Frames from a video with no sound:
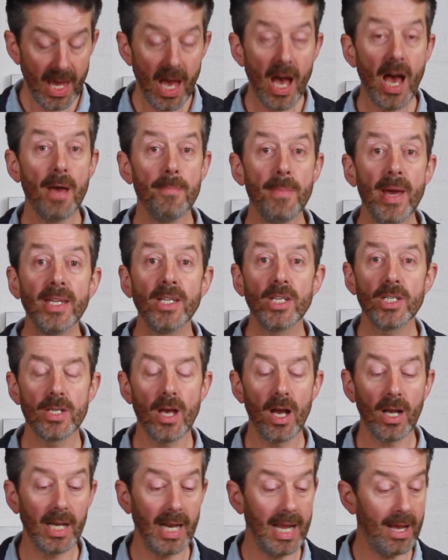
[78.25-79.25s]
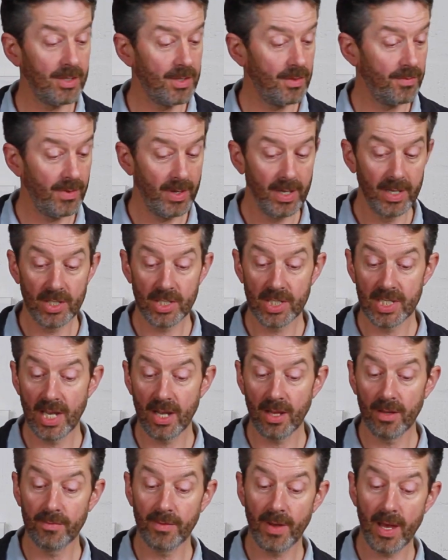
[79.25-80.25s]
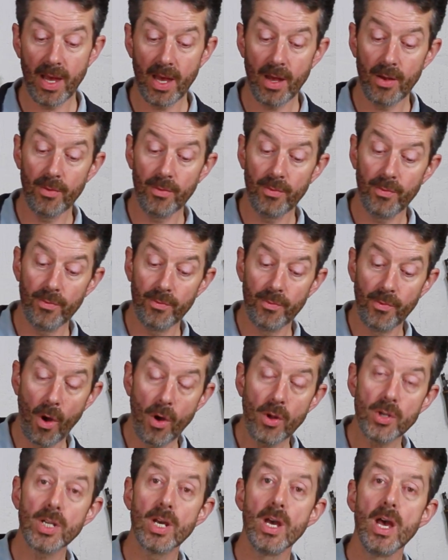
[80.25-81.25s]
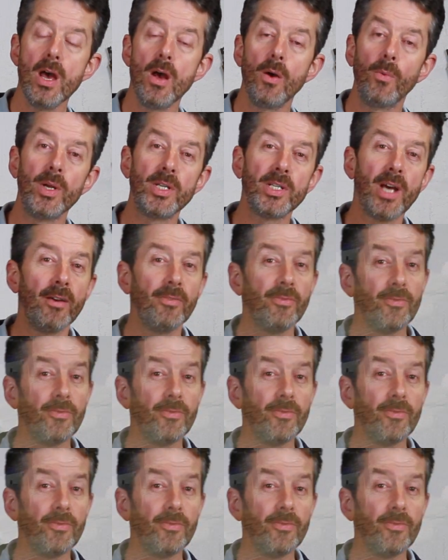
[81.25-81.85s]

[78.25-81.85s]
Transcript: I made the circle out of silver rod, which I